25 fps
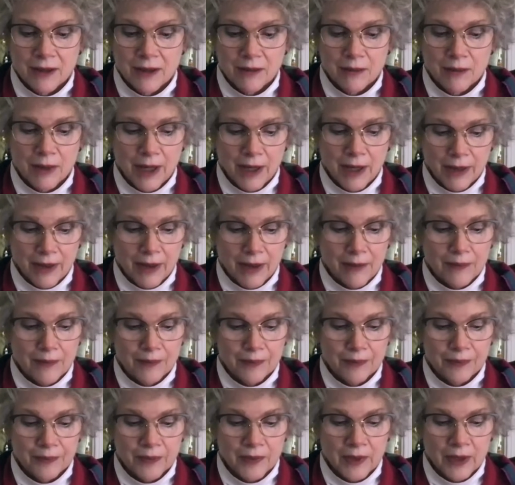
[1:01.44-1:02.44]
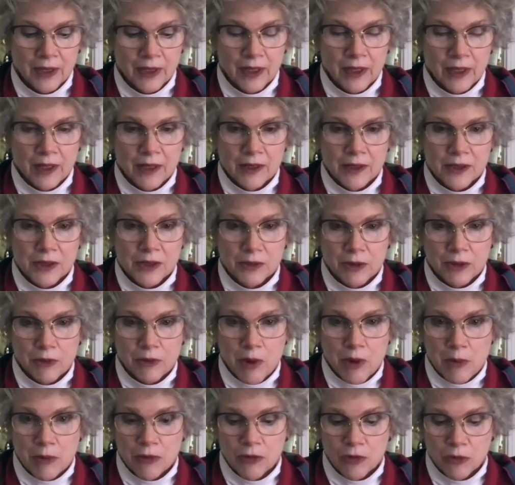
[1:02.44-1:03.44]
by them. So we
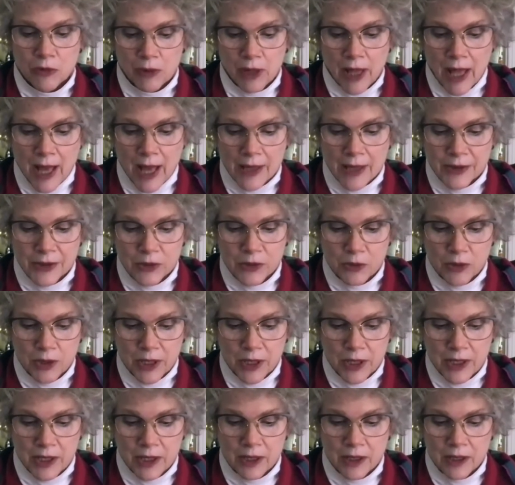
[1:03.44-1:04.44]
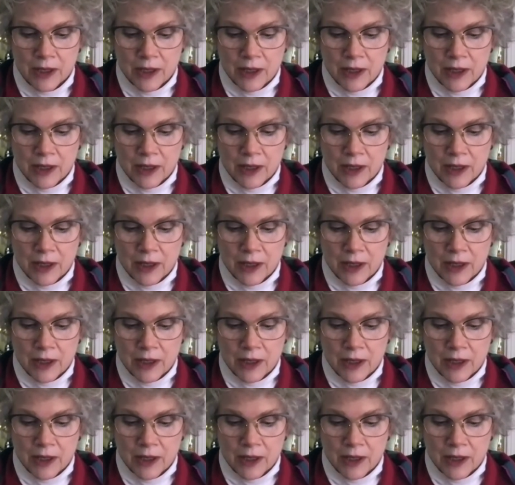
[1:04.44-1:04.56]
remember from last week,